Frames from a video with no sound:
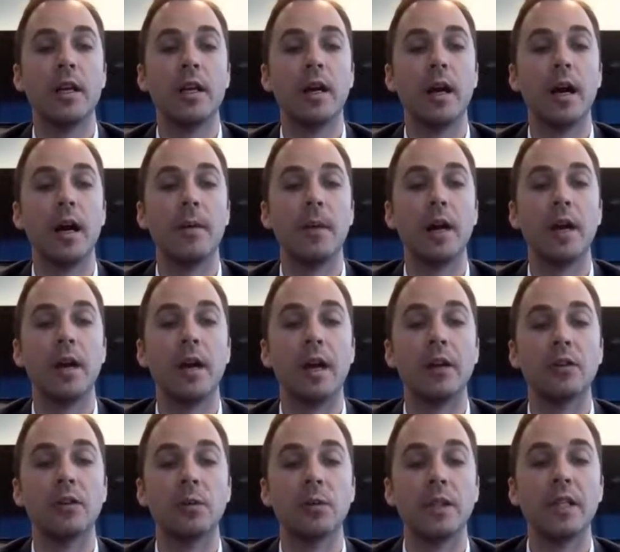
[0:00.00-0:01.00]
And
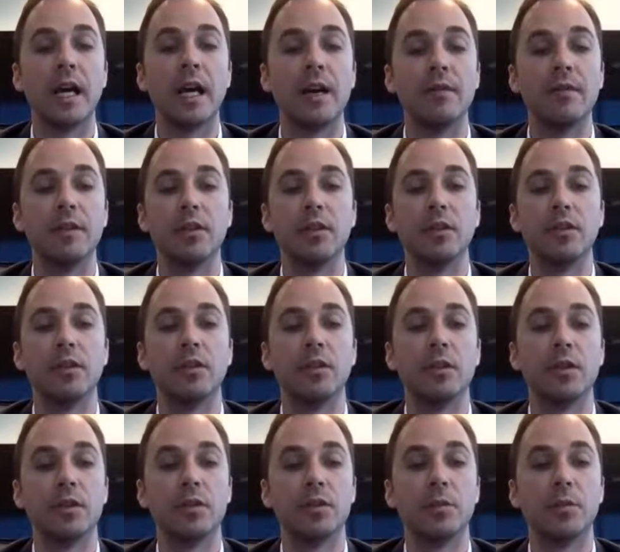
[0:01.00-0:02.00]
as we dive into
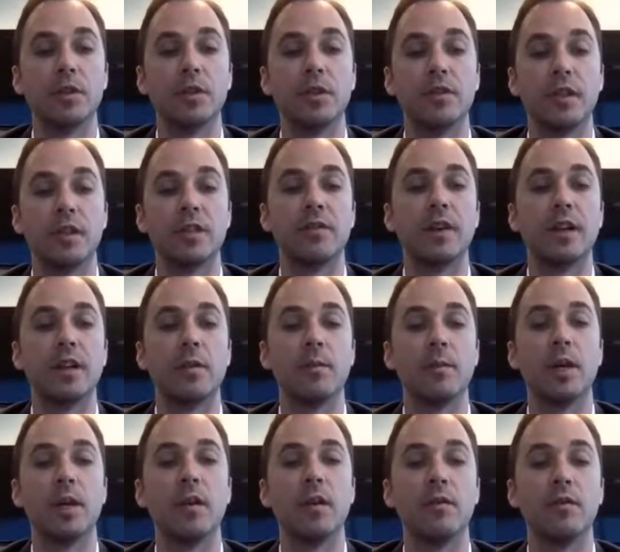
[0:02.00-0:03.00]
the specific
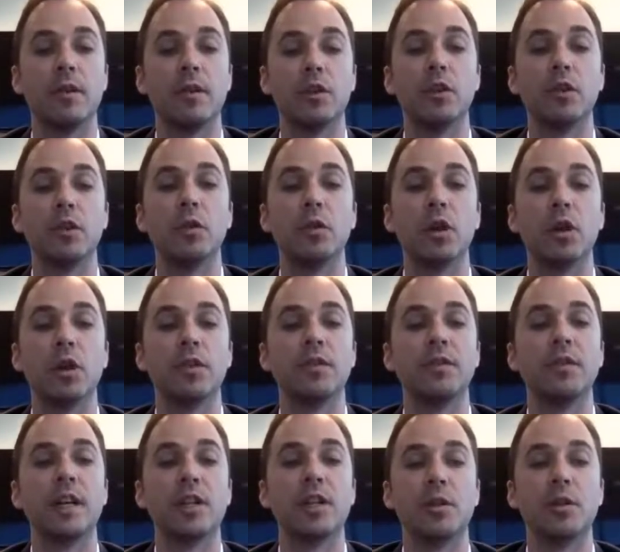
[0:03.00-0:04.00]
development of the 2
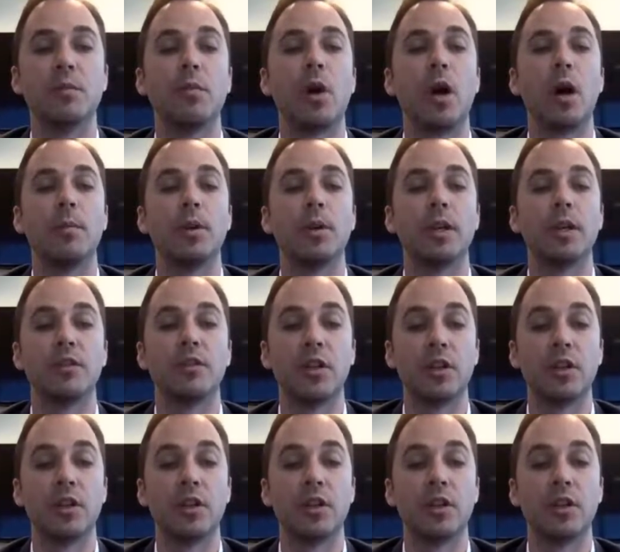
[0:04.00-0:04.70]
cultivation properties,